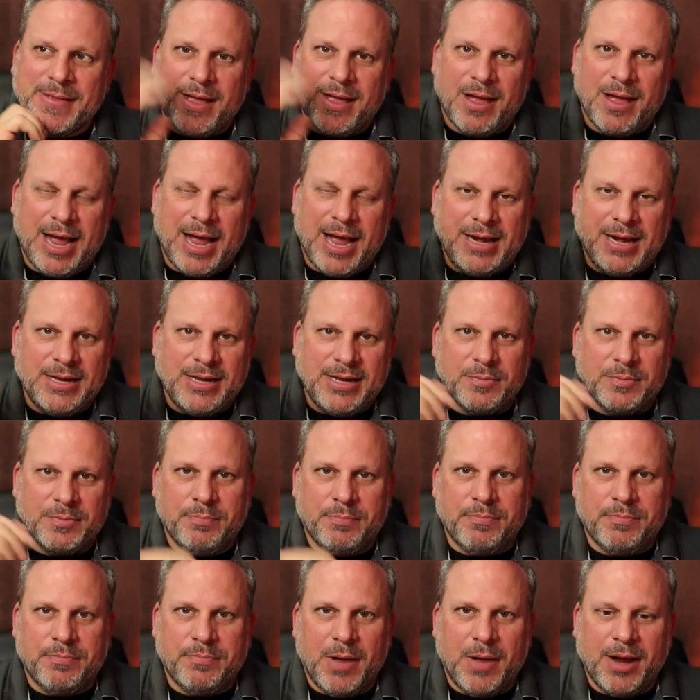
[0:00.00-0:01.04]
going to buy a
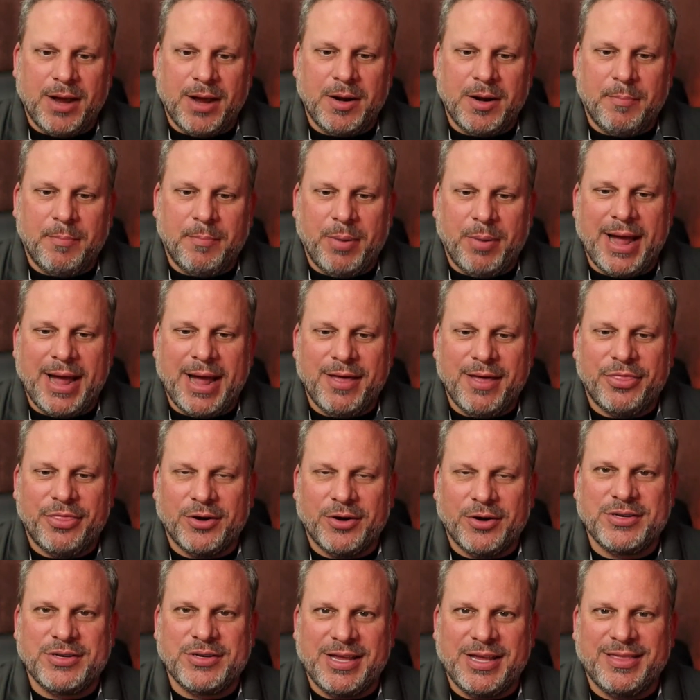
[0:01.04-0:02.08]
car, but I'm going to
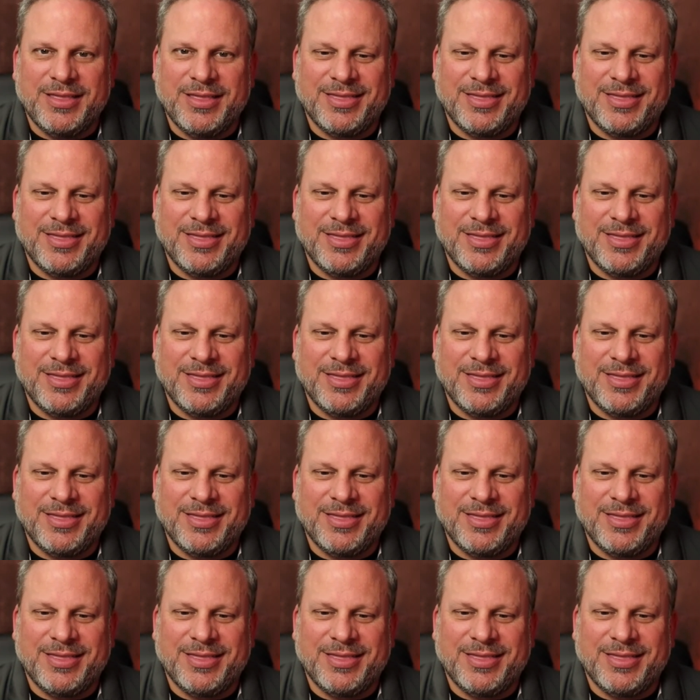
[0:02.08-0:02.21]
use it